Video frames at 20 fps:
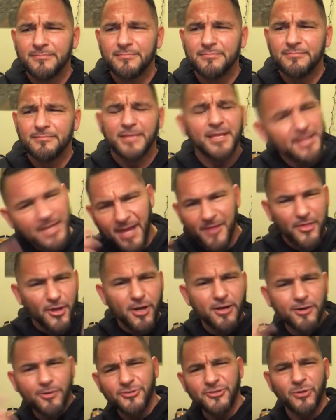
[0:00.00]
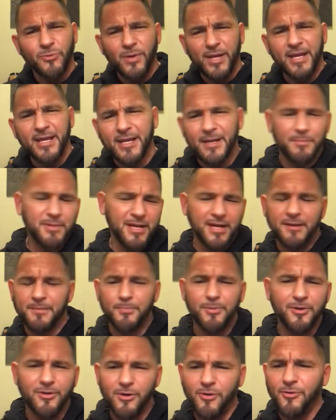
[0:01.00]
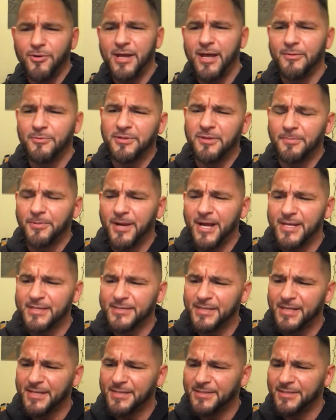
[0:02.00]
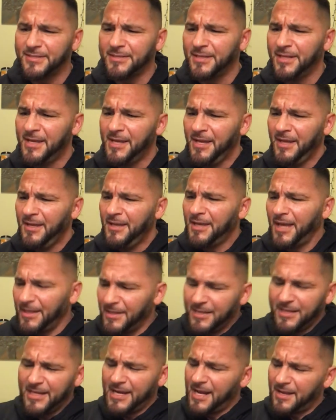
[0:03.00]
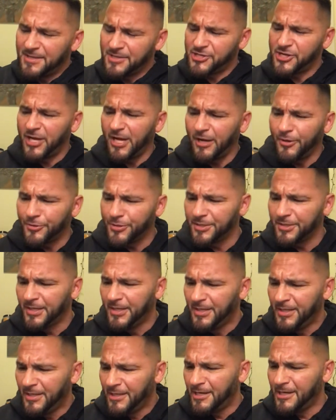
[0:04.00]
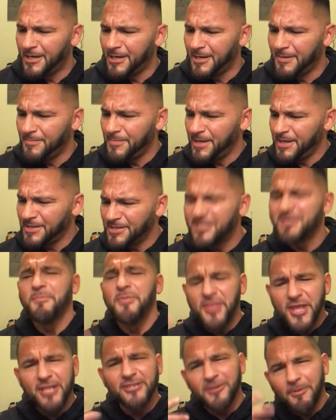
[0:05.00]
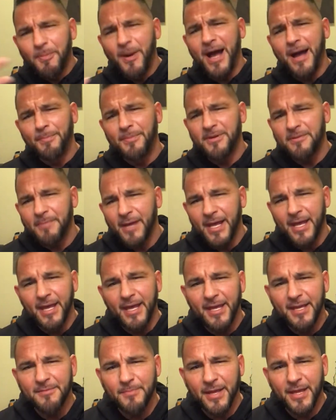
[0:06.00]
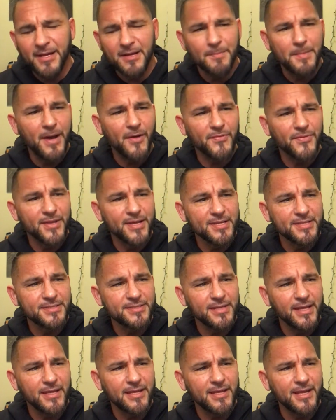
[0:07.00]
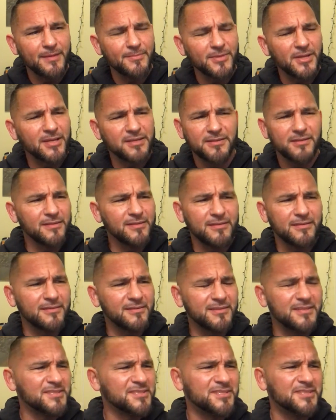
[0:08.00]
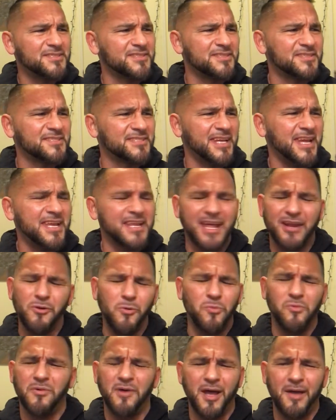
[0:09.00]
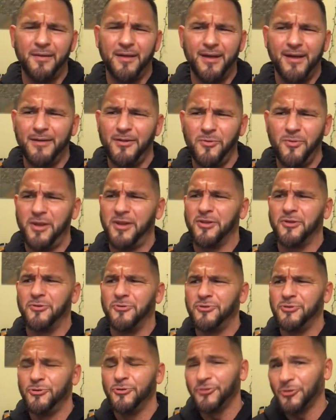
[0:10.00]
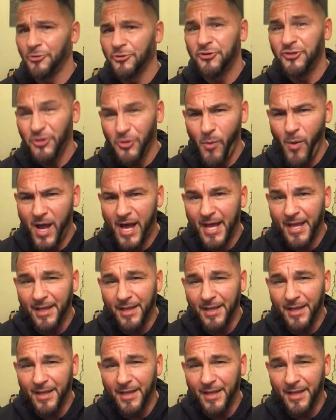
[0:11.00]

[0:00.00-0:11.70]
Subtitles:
Then that thought goes away, and I'm kind of going on with the process, and I get out of the shower, and some things are popping in my head, man, about this, and I'm like, this is insane. I don't want to go use, or do I?